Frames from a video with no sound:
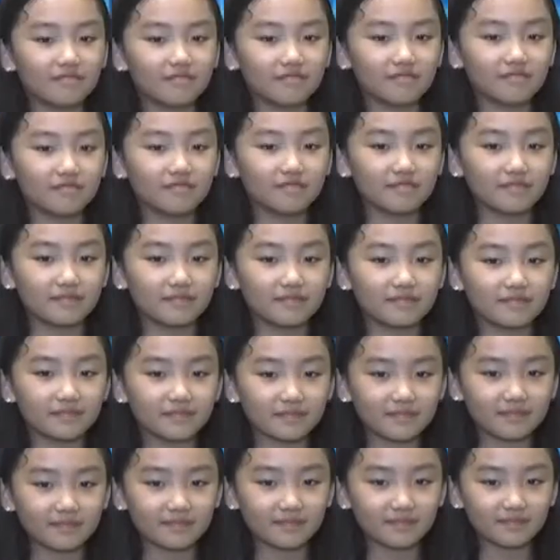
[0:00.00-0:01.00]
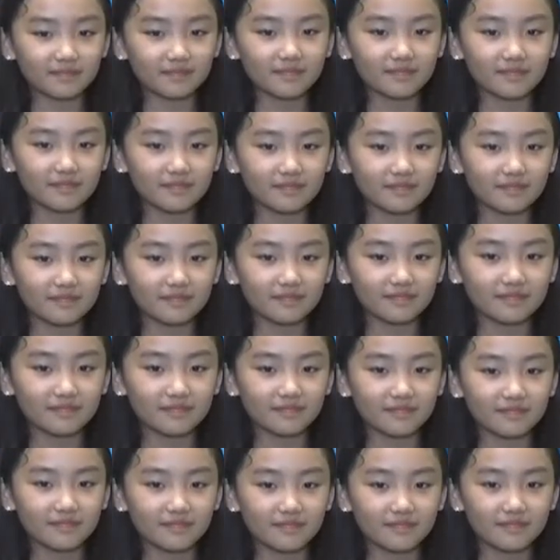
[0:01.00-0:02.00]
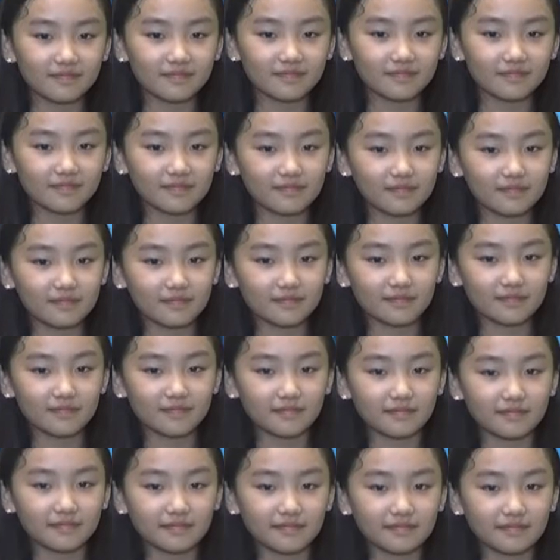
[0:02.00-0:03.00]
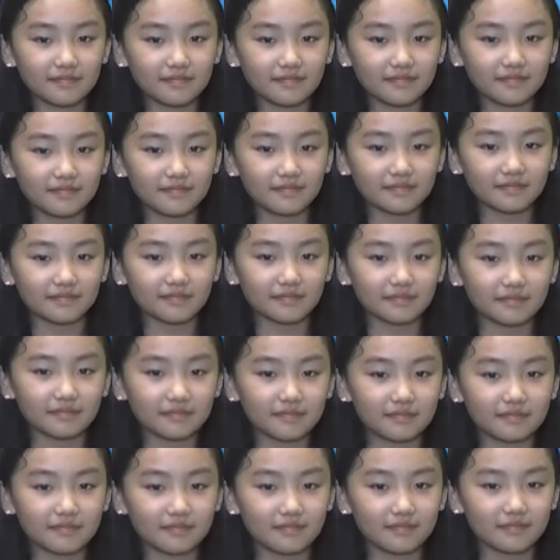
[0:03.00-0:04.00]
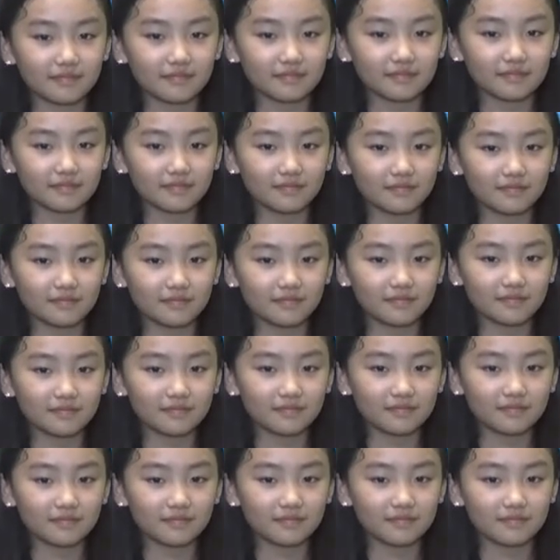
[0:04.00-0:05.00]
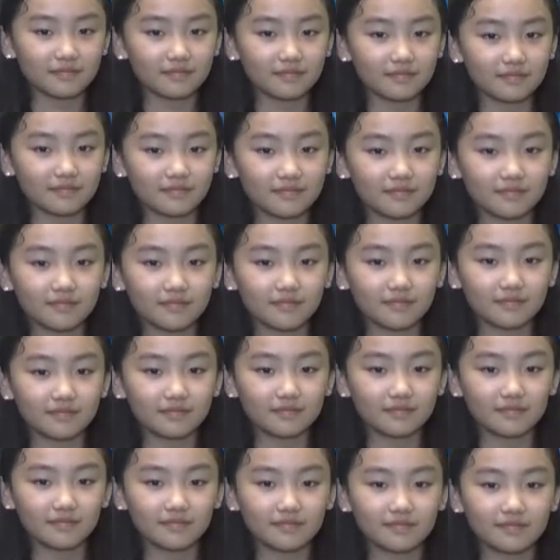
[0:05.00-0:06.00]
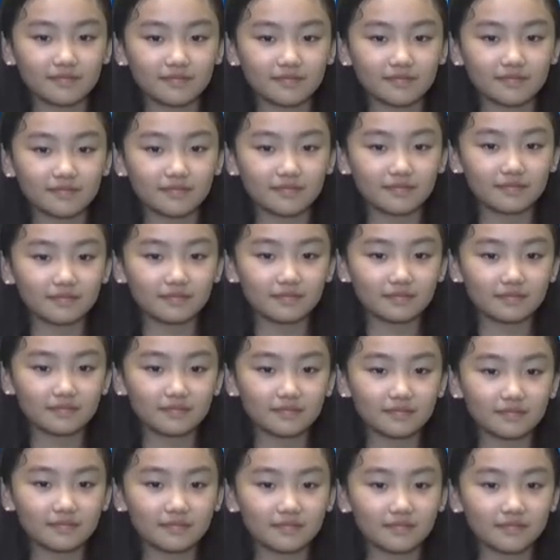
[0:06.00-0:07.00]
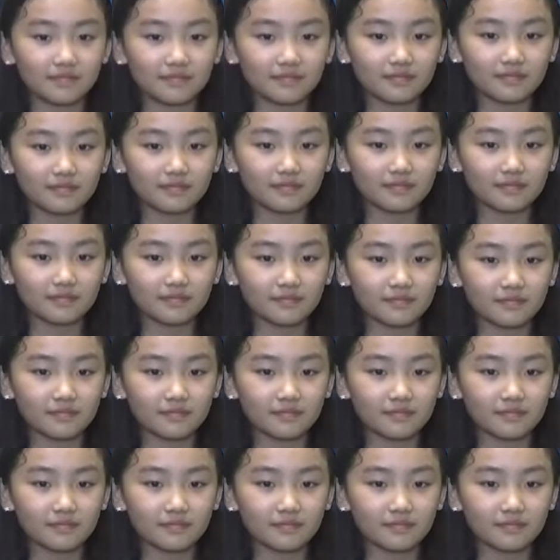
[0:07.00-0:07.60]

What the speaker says: This person isn't speaking.